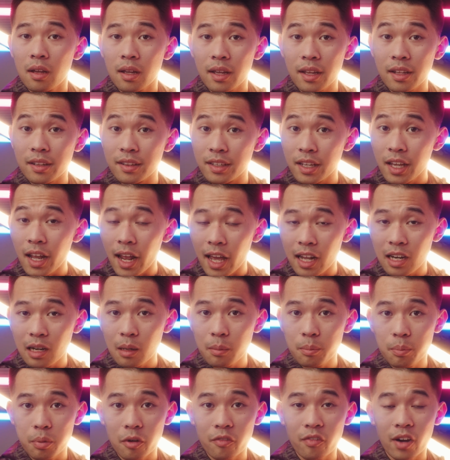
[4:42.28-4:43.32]
It did end
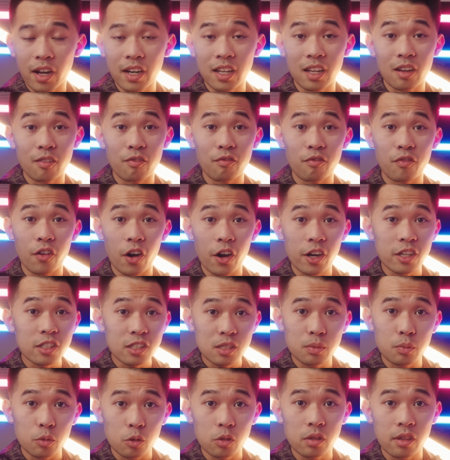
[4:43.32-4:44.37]
up providing a very
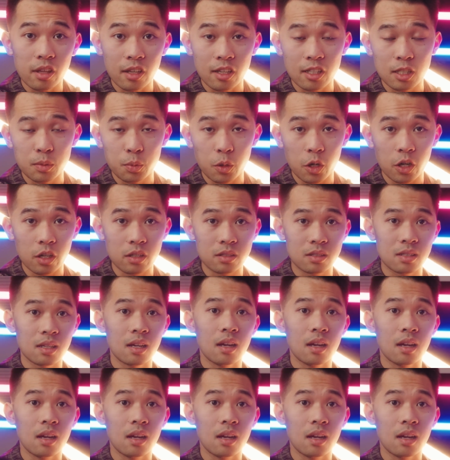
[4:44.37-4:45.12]
smooth experience,